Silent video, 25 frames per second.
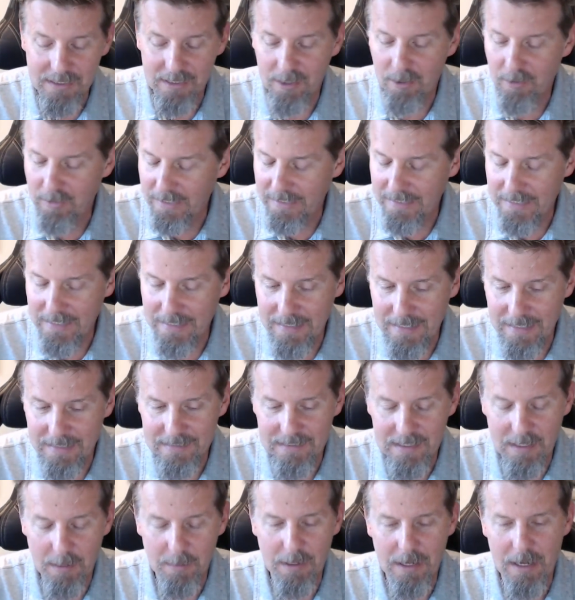Like, I
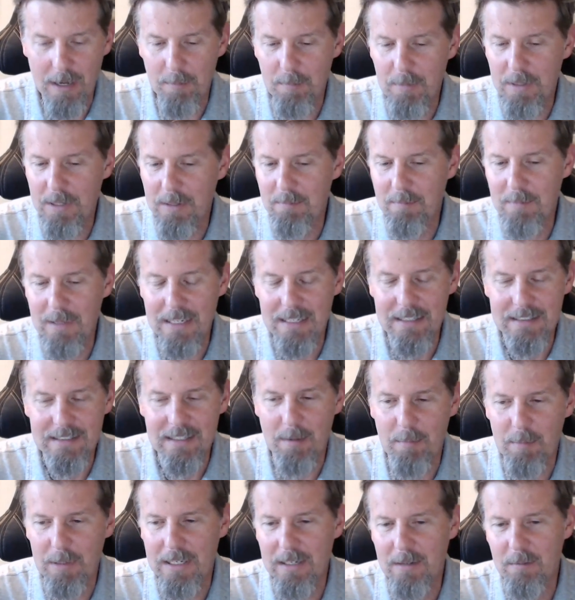can't tell you how many meetings
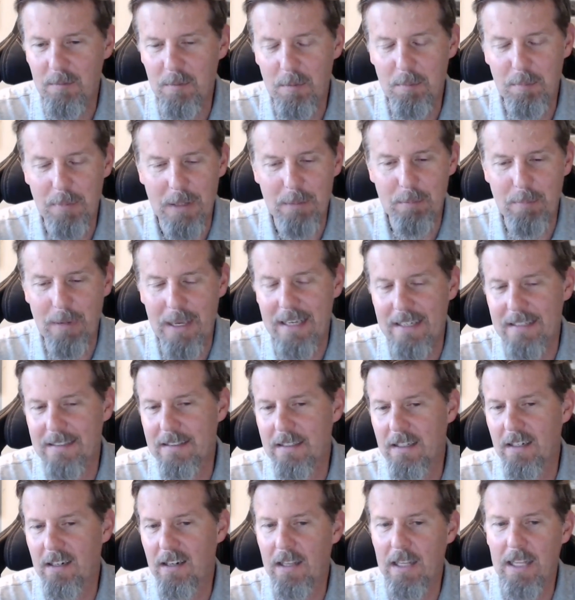I've been in with big
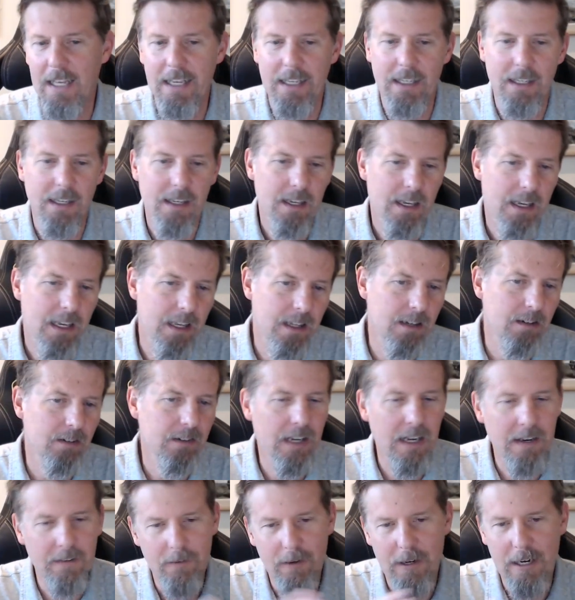banks. They're like, it'll
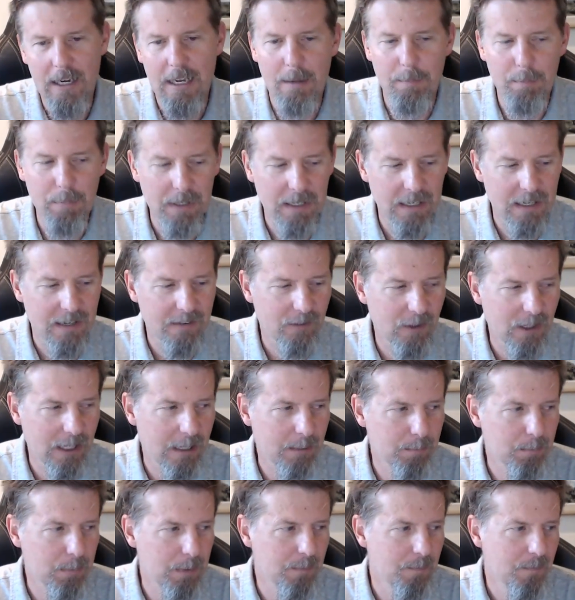never happen, never
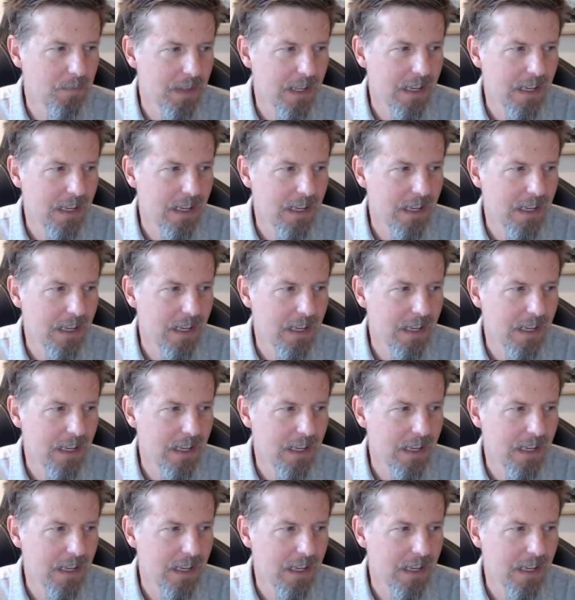happen.